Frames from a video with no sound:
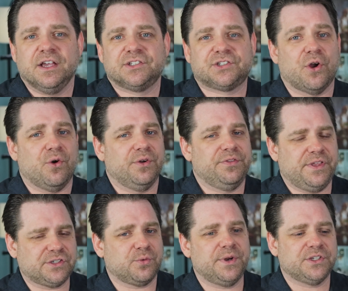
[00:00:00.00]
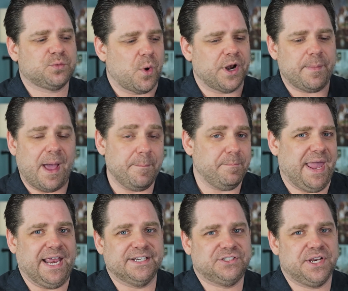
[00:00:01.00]
So this one is one about
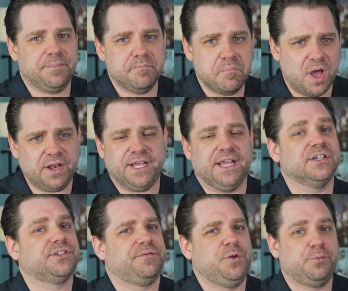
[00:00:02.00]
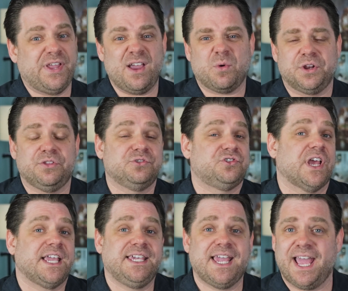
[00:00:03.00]
managing money, because if you take one of those
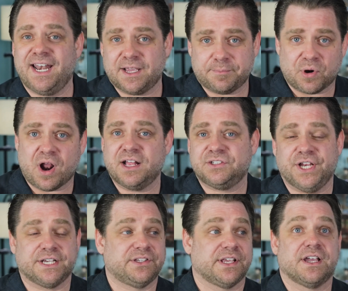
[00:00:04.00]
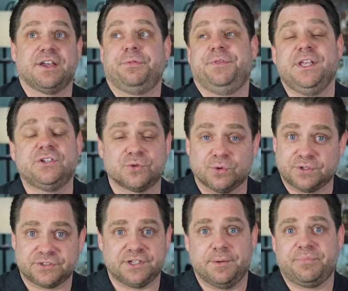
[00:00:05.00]
gigantic projects like a cathedral
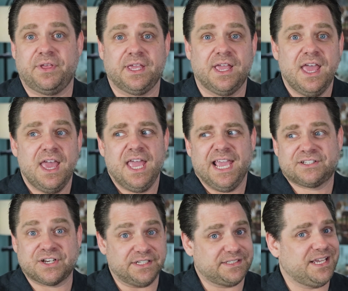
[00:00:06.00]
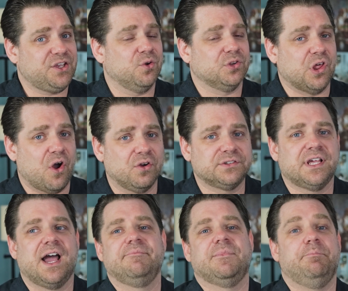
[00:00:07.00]
or something, it's going to take you a long
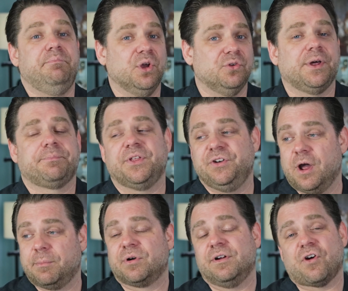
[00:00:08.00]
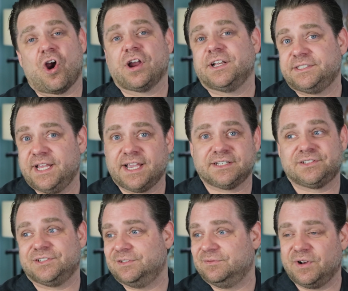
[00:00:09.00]
time to build up the number of
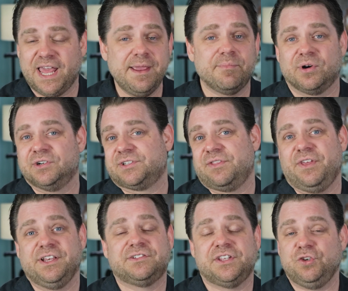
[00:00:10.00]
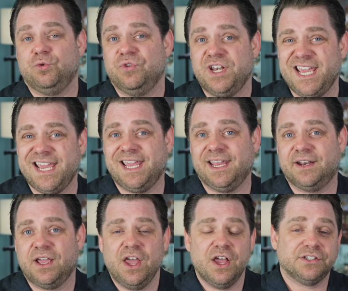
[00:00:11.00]
architects and laborers and things that you
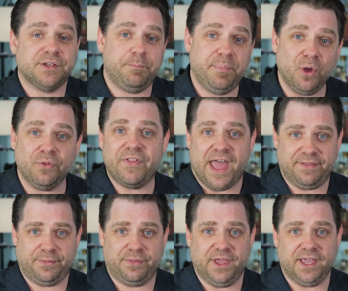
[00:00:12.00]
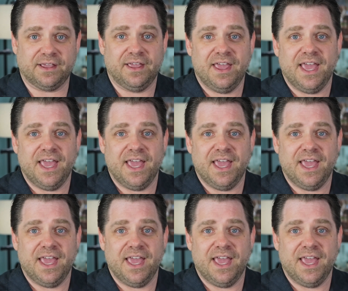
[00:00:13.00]
need to build that thing.